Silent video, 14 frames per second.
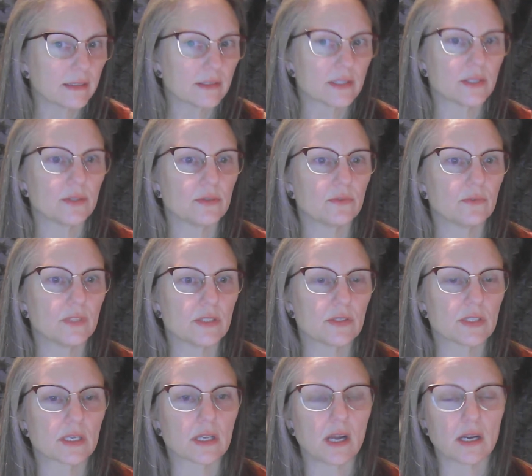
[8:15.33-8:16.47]
to reduce
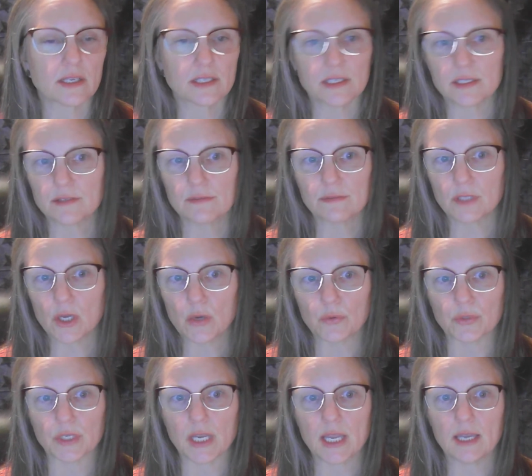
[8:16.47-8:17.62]
the cognitive
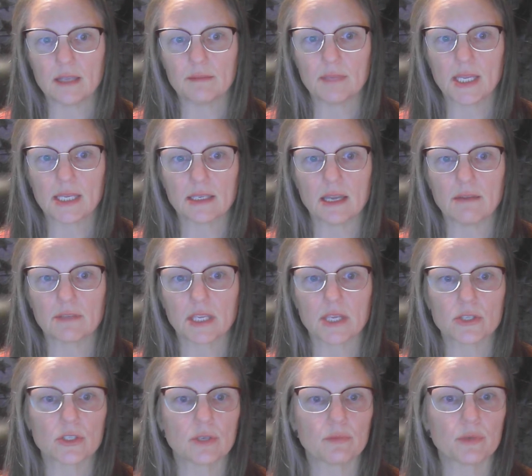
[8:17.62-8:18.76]
load and make
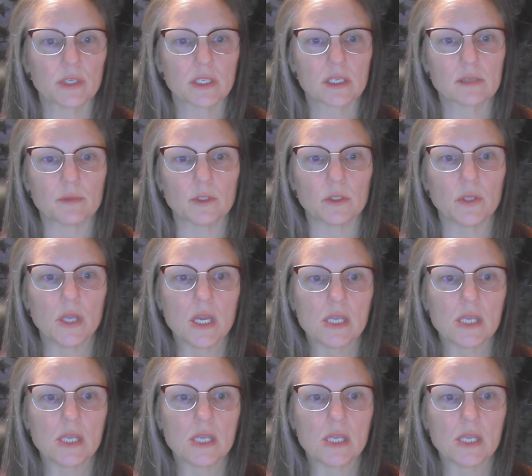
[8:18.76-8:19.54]
navigation predictable.